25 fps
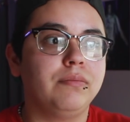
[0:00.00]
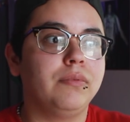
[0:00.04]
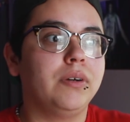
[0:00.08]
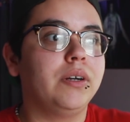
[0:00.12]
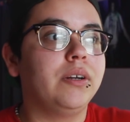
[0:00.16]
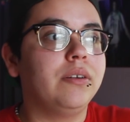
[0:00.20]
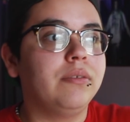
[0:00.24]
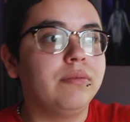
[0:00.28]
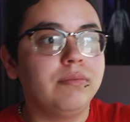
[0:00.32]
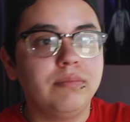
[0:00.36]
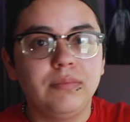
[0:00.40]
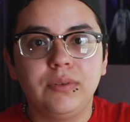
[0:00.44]

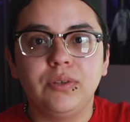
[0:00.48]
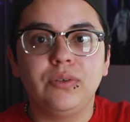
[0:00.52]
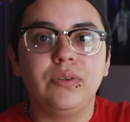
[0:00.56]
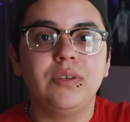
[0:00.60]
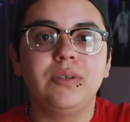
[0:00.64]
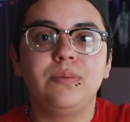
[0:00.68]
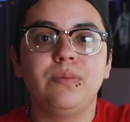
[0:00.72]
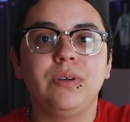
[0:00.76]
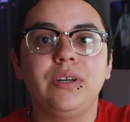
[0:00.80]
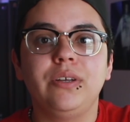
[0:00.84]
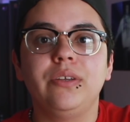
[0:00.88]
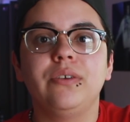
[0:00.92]
run through the
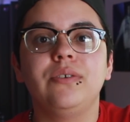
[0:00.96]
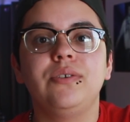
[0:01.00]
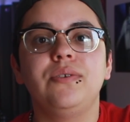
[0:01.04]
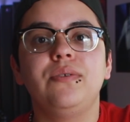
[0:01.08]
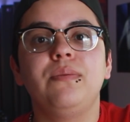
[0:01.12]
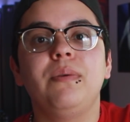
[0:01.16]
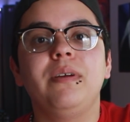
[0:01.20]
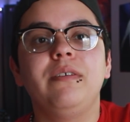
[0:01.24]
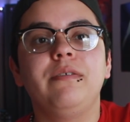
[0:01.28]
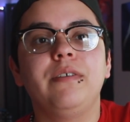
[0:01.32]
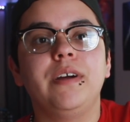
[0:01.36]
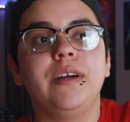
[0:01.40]
sprinklers with
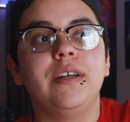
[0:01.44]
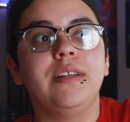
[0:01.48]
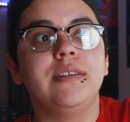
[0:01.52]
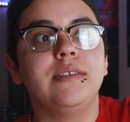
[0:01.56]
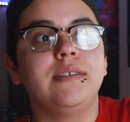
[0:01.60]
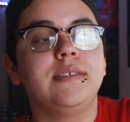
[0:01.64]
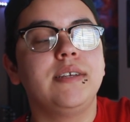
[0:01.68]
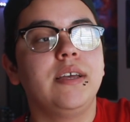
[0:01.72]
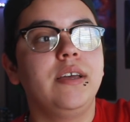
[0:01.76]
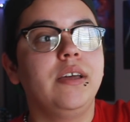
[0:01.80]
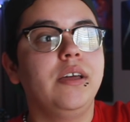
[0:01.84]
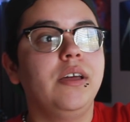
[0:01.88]
my
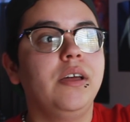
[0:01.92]
friends